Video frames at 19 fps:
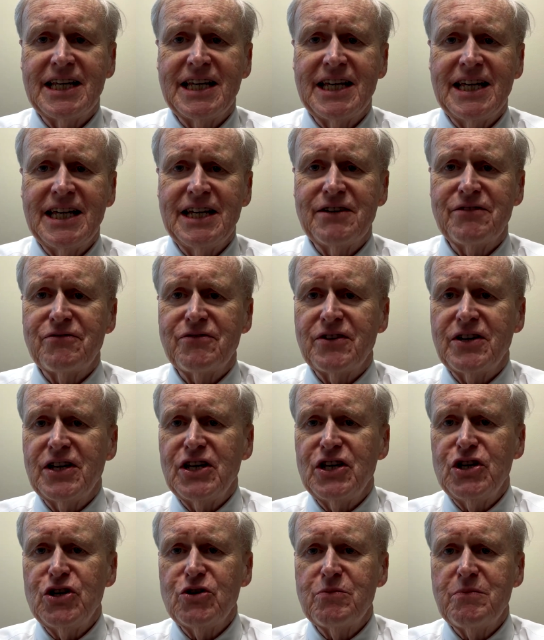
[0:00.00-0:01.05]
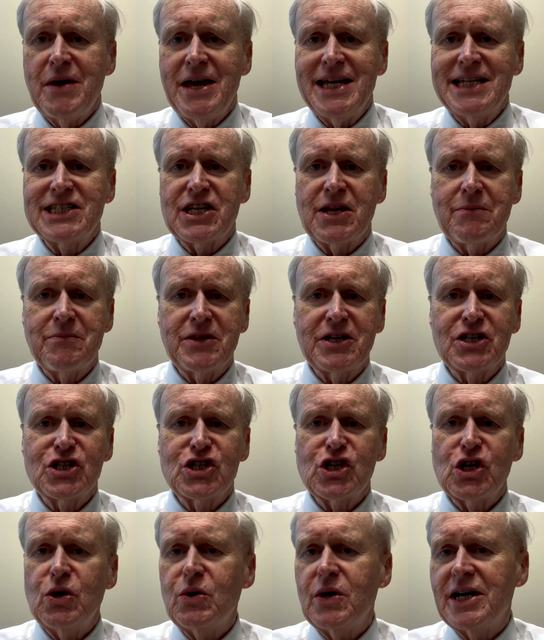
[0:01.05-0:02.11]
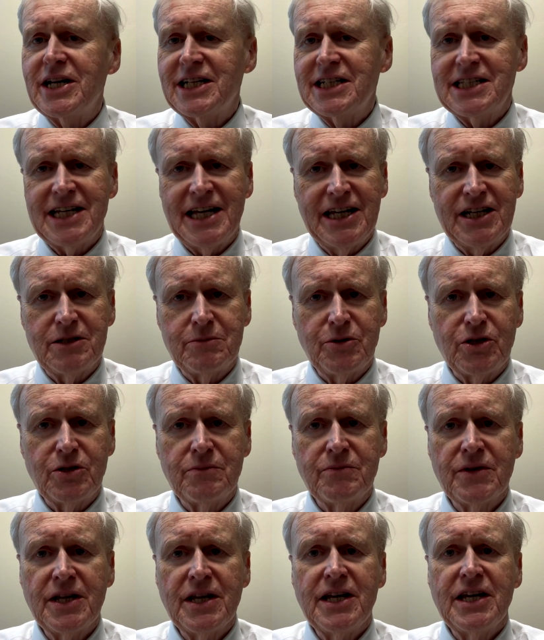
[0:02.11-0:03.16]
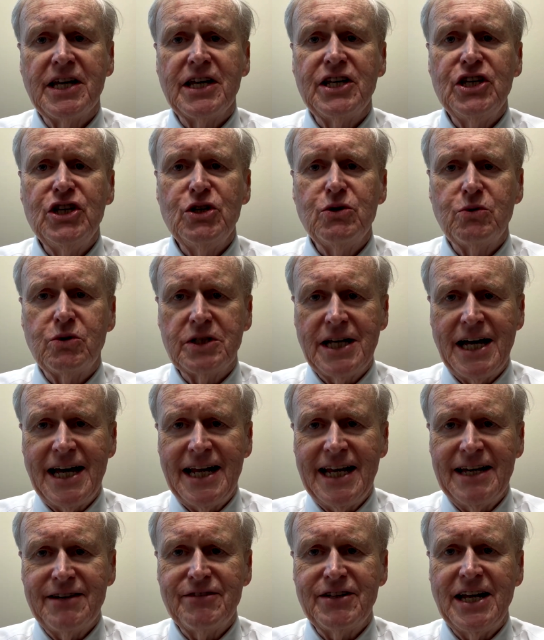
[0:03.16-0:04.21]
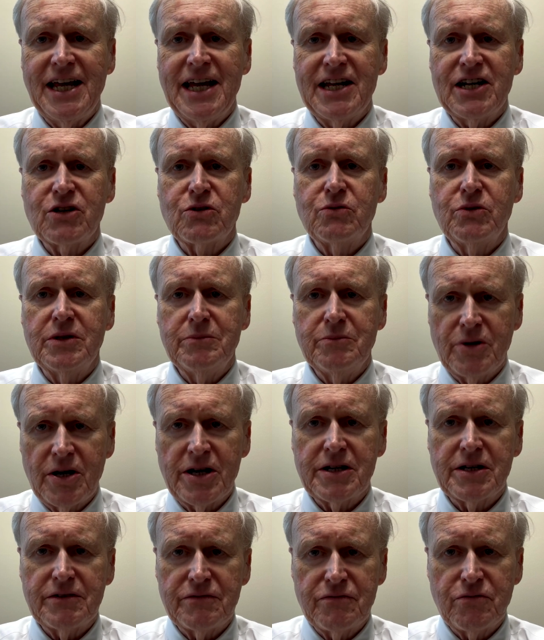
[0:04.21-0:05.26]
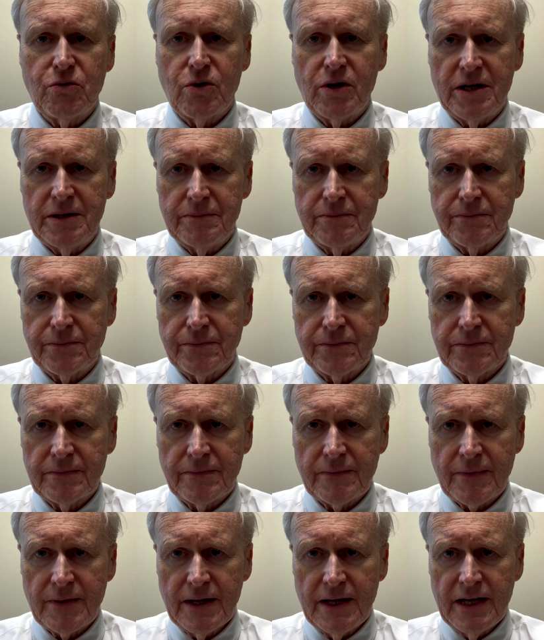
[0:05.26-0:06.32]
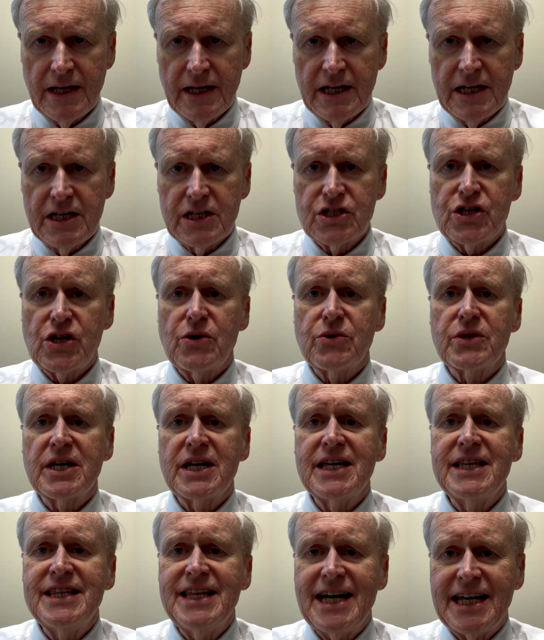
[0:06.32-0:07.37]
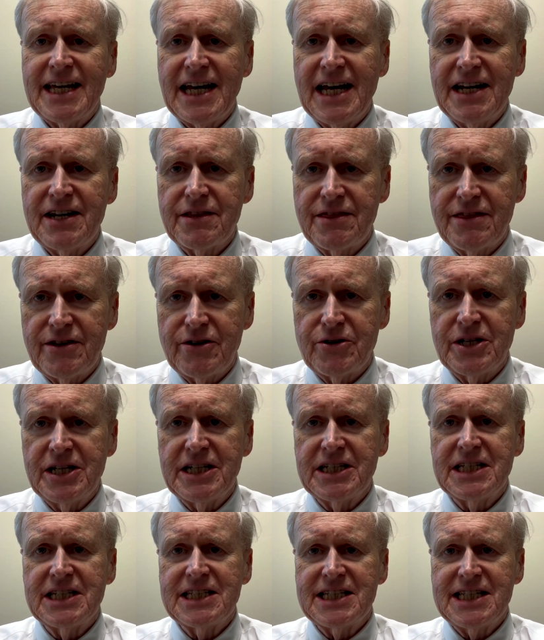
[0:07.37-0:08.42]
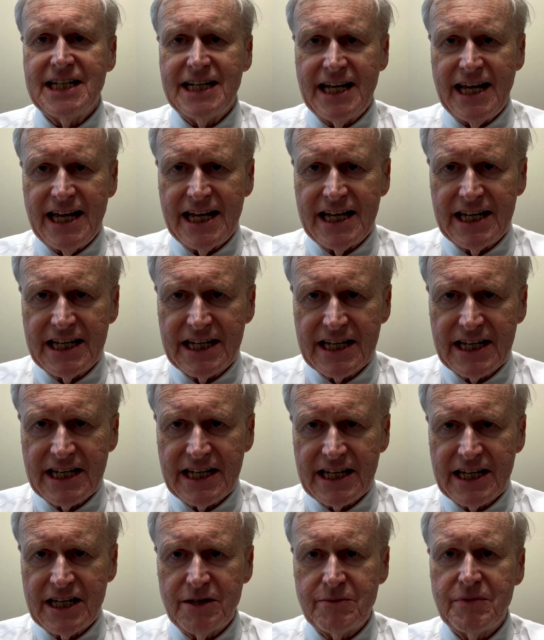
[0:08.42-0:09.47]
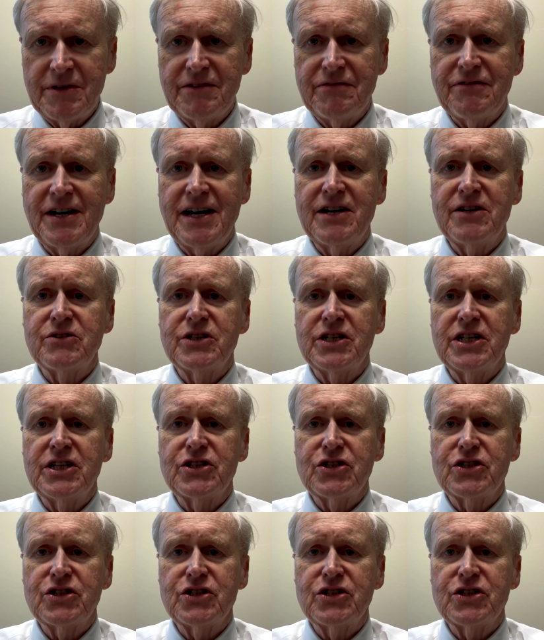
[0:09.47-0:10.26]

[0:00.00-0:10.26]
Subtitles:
If you make something so unattainable, you will not have an adequate market for it. So that kind of theory today can be found in